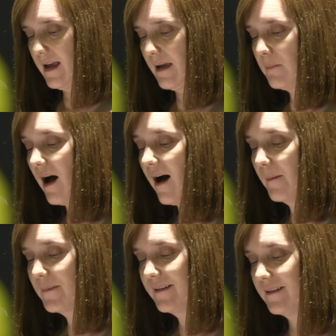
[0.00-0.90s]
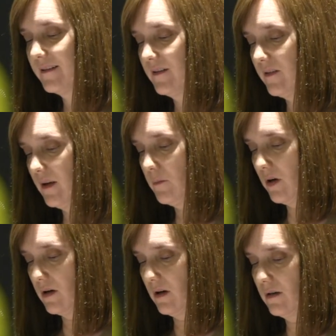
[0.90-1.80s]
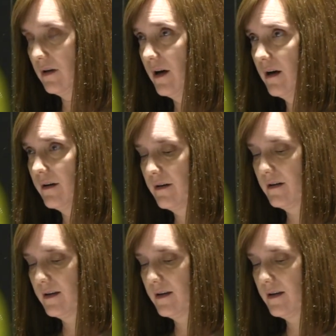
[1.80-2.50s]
Hey, Pop, said Booker. Huh?